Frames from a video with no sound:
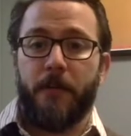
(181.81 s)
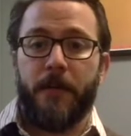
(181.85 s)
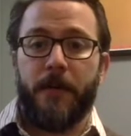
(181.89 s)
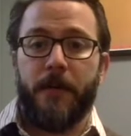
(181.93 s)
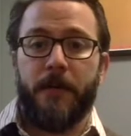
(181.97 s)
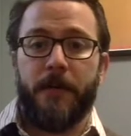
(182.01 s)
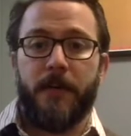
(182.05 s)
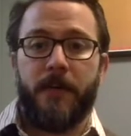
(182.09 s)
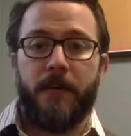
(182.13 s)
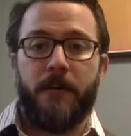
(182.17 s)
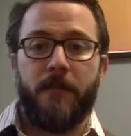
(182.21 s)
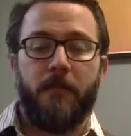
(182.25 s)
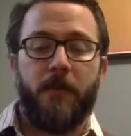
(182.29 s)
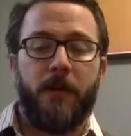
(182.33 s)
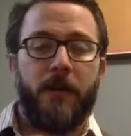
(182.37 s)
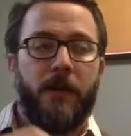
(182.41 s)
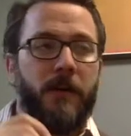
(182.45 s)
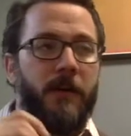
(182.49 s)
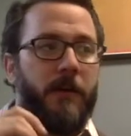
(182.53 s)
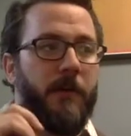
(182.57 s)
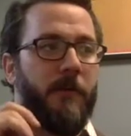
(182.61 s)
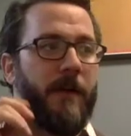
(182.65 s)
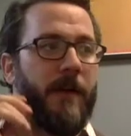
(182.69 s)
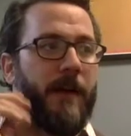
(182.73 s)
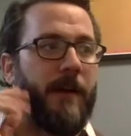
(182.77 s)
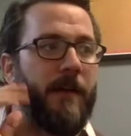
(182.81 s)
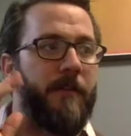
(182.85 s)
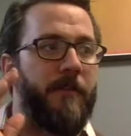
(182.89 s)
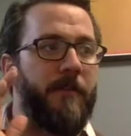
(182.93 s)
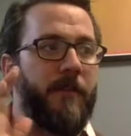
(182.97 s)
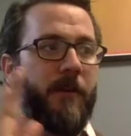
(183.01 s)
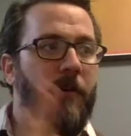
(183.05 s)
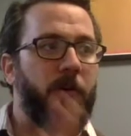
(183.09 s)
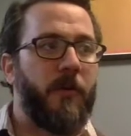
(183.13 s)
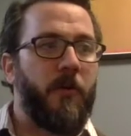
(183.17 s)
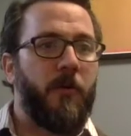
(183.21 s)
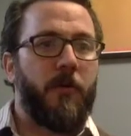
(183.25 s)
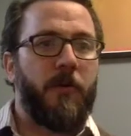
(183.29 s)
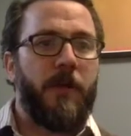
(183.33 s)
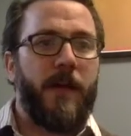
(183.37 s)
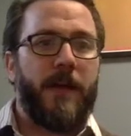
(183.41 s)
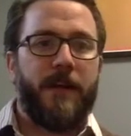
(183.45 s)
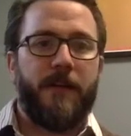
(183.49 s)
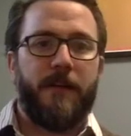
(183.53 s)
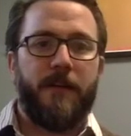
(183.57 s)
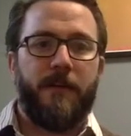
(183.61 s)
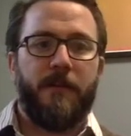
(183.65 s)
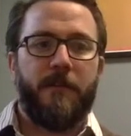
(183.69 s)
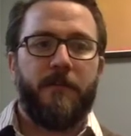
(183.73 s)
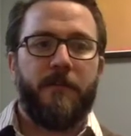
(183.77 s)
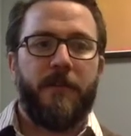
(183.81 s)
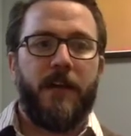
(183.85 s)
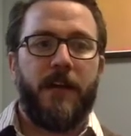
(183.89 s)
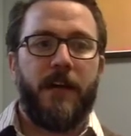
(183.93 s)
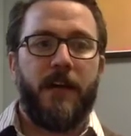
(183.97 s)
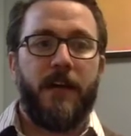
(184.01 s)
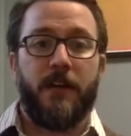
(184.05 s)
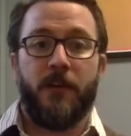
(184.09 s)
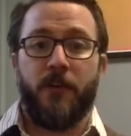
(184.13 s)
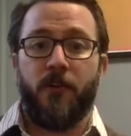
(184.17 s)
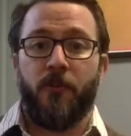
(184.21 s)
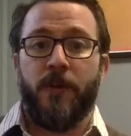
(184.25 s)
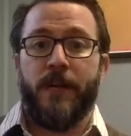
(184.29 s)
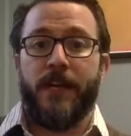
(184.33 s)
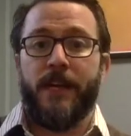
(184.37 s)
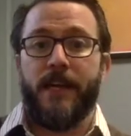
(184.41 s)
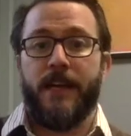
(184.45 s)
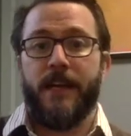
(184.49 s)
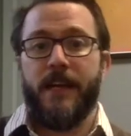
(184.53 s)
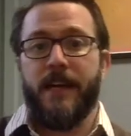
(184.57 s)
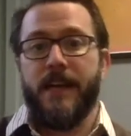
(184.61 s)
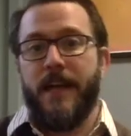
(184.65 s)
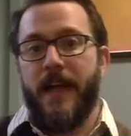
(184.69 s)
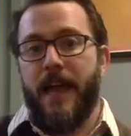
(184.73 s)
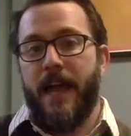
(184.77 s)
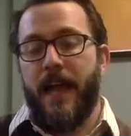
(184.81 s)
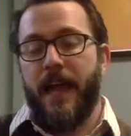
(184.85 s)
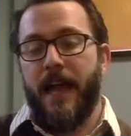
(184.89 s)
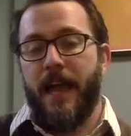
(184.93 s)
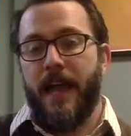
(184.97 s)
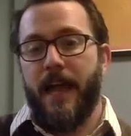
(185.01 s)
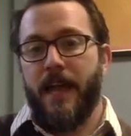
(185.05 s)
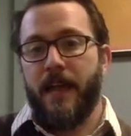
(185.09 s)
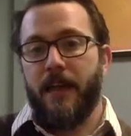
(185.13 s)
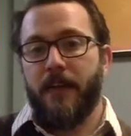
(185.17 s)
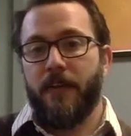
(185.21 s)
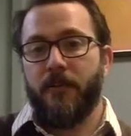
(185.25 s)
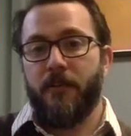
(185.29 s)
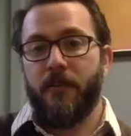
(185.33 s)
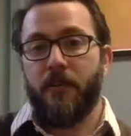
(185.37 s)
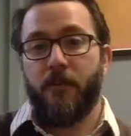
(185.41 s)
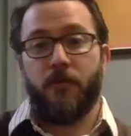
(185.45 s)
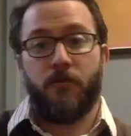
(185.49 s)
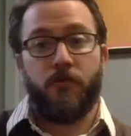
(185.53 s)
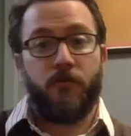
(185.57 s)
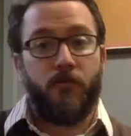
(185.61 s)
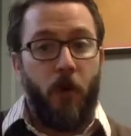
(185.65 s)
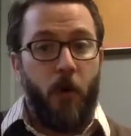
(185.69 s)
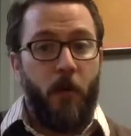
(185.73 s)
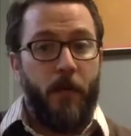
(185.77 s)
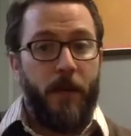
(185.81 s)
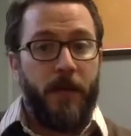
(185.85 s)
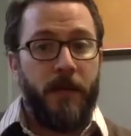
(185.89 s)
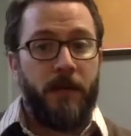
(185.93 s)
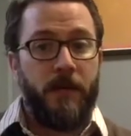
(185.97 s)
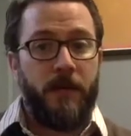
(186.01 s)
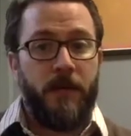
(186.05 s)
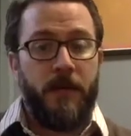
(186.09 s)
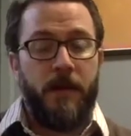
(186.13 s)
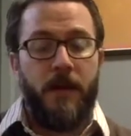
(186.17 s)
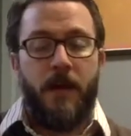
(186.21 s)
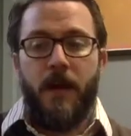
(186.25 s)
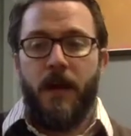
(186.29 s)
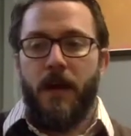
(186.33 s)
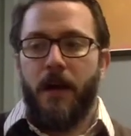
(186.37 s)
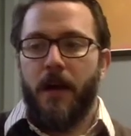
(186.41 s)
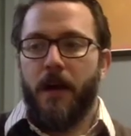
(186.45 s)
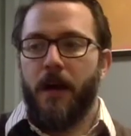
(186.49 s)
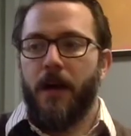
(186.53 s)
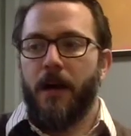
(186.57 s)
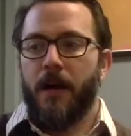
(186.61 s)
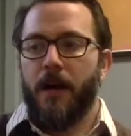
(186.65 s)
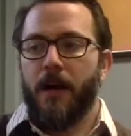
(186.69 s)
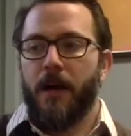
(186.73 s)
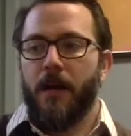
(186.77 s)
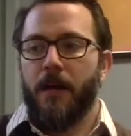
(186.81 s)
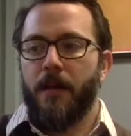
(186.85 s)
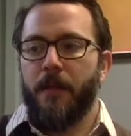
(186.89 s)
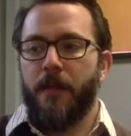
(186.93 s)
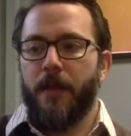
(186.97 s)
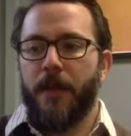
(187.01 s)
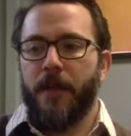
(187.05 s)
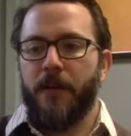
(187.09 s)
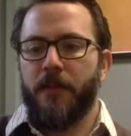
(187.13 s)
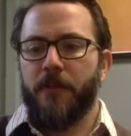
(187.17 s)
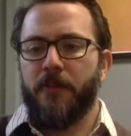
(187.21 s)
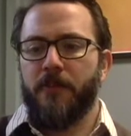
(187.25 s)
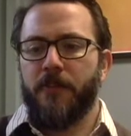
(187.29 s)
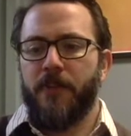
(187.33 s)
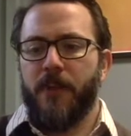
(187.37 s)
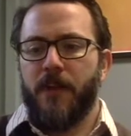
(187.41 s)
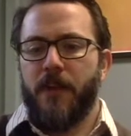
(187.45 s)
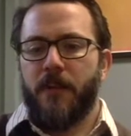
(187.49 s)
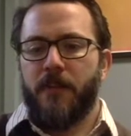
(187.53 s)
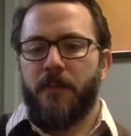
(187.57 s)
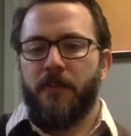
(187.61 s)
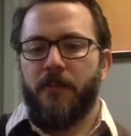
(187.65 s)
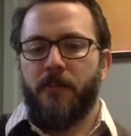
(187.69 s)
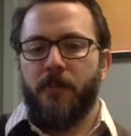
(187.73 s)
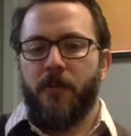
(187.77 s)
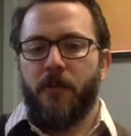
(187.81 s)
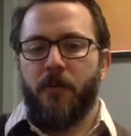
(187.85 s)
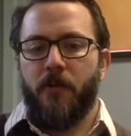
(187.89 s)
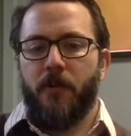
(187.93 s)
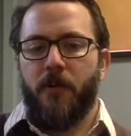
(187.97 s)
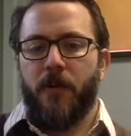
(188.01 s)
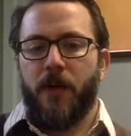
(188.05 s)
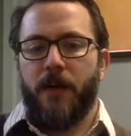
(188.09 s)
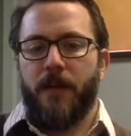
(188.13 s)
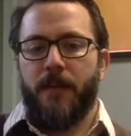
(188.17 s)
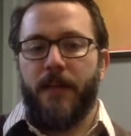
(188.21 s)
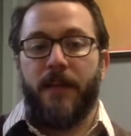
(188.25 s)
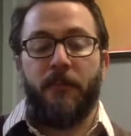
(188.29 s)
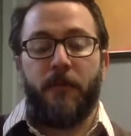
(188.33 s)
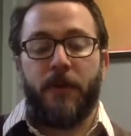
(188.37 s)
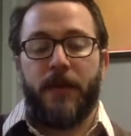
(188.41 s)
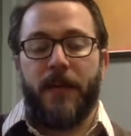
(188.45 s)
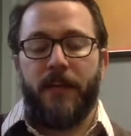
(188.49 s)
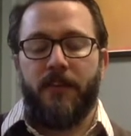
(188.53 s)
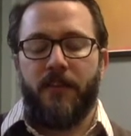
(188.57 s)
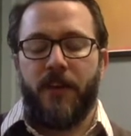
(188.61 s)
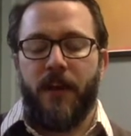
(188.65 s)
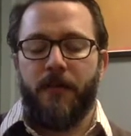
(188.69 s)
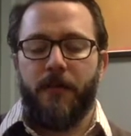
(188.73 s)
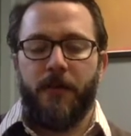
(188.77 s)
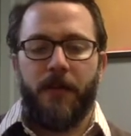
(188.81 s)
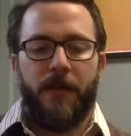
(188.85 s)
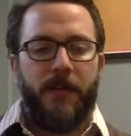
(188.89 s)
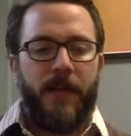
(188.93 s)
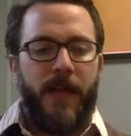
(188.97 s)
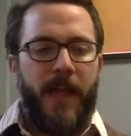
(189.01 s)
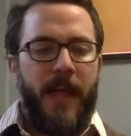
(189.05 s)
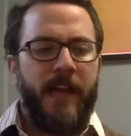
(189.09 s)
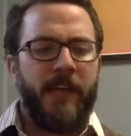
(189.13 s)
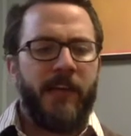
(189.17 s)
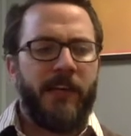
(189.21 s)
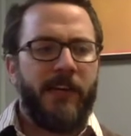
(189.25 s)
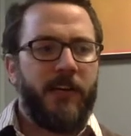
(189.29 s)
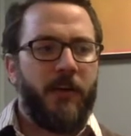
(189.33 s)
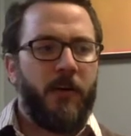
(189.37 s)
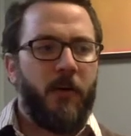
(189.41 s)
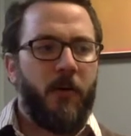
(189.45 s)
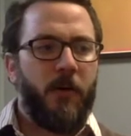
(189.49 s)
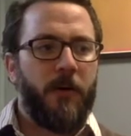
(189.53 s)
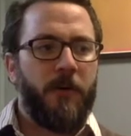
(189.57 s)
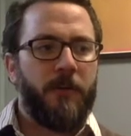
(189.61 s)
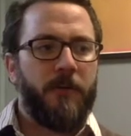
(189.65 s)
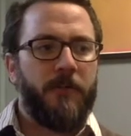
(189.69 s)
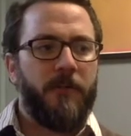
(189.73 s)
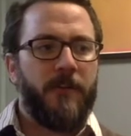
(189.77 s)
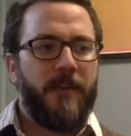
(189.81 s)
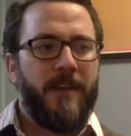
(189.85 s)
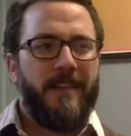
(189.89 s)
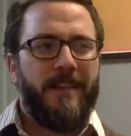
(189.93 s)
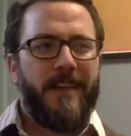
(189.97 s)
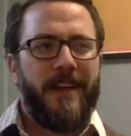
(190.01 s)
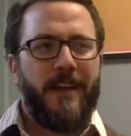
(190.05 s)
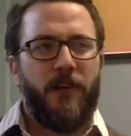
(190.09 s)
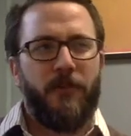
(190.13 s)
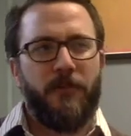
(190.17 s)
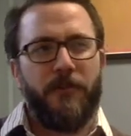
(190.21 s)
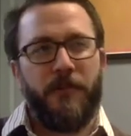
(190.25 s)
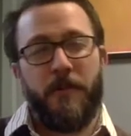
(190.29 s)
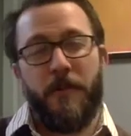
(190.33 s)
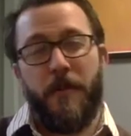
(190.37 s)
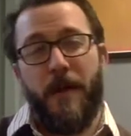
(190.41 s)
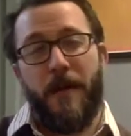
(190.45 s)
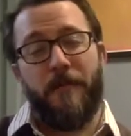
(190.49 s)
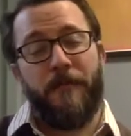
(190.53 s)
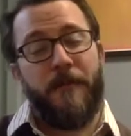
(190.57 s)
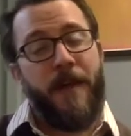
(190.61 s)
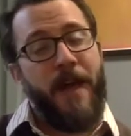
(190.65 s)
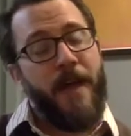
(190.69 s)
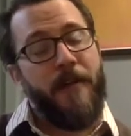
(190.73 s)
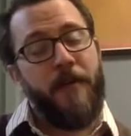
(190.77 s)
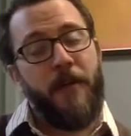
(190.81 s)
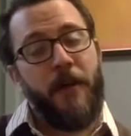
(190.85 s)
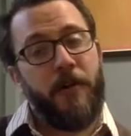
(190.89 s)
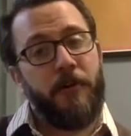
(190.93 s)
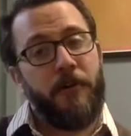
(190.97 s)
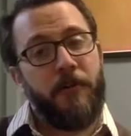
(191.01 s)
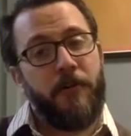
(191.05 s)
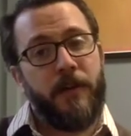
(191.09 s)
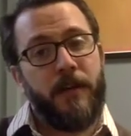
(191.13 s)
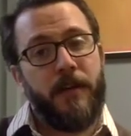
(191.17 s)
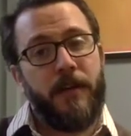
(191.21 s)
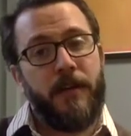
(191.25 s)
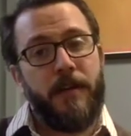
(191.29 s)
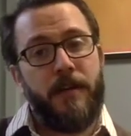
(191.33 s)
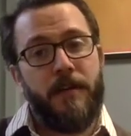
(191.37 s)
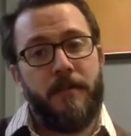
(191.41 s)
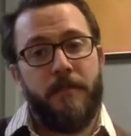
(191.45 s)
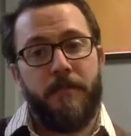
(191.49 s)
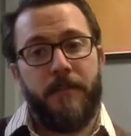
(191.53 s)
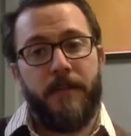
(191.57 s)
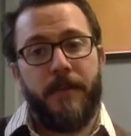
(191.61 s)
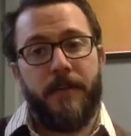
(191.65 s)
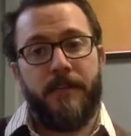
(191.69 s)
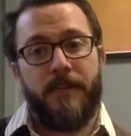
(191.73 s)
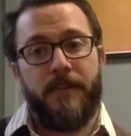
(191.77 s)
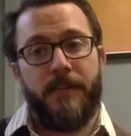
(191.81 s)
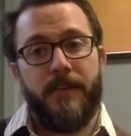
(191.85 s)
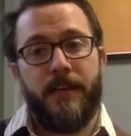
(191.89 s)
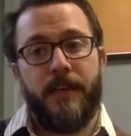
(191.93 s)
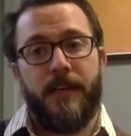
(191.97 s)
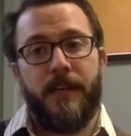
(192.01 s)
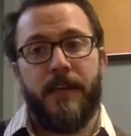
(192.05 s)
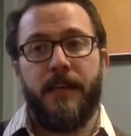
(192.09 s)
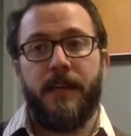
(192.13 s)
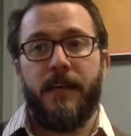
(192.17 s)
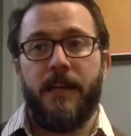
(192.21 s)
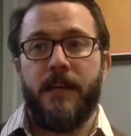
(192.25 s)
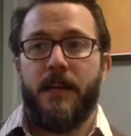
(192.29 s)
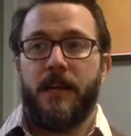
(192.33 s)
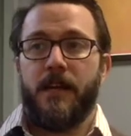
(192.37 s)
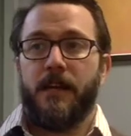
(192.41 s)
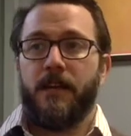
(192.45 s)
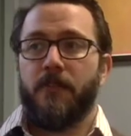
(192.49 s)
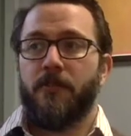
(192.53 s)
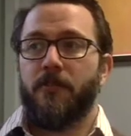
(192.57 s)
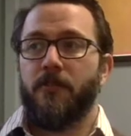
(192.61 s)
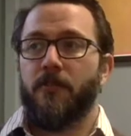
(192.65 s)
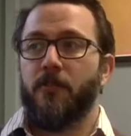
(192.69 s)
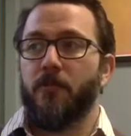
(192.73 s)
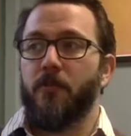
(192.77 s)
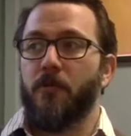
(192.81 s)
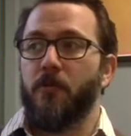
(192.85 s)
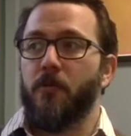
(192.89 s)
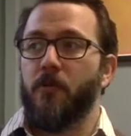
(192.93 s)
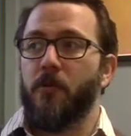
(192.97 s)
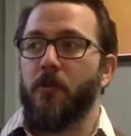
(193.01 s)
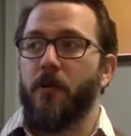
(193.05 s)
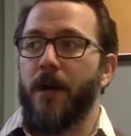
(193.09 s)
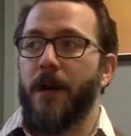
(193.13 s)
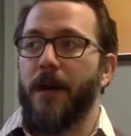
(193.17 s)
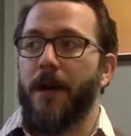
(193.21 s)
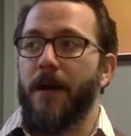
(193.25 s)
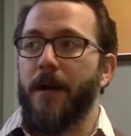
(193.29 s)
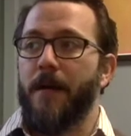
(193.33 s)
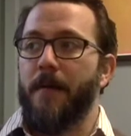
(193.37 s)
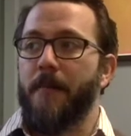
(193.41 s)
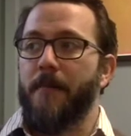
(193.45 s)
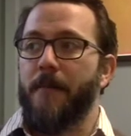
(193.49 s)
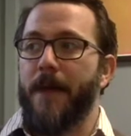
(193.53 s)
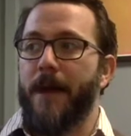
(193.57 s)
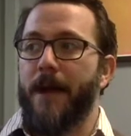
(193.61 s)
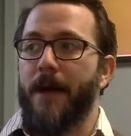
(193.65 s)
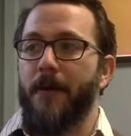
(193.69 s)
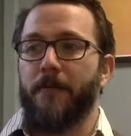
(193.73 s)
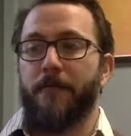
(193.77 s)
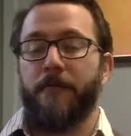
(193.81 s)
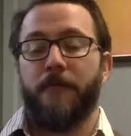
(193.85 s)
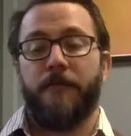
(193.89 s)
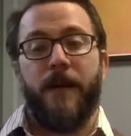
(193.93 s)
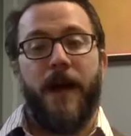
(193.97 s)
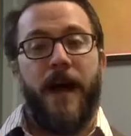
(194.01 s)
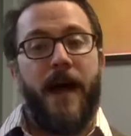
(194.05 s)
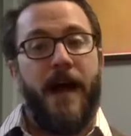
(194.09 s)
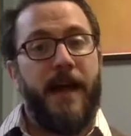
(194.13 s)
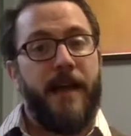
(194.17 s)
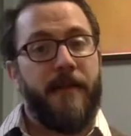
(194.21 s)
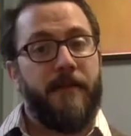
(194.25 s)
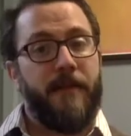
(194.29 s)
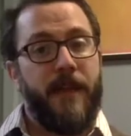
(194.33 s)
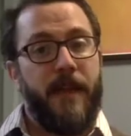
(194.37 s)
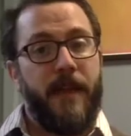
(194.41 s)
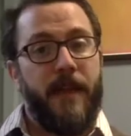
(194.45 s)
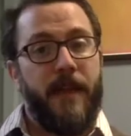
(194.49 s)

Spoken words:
period, where you have a whole lot of Greek and Roman thinkers. So that's what gets covered in the ancient course. That goes from about 500 BCE to about 5